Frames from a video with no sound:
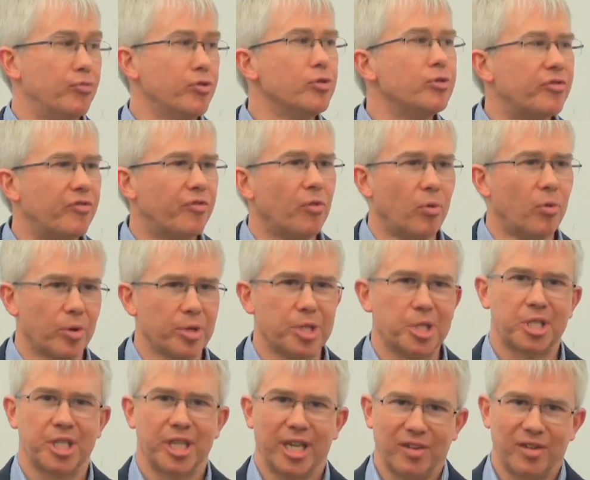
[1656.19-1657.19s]
brute
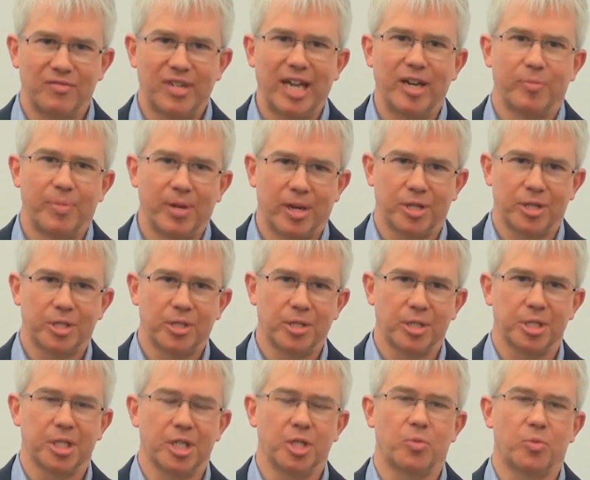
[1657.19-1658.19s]
force thing of nanoparticles,